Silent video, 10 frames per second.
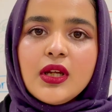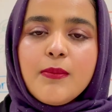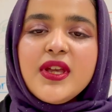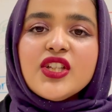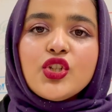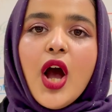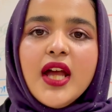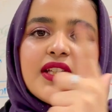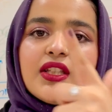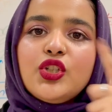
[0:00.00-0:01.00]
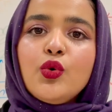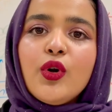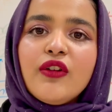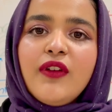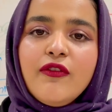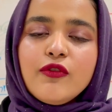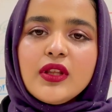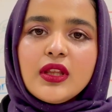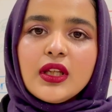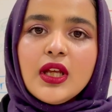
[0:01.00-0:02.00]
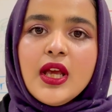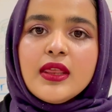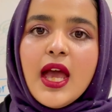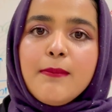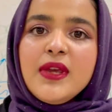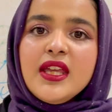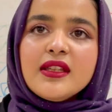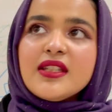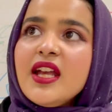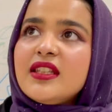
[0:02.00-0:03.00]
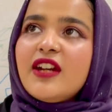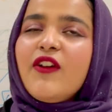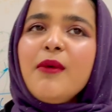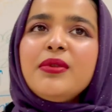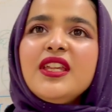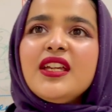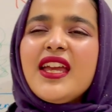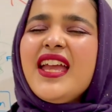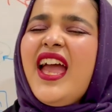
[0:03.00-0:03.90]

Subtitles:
Because God is the doer of everything. That means that if I'm thinking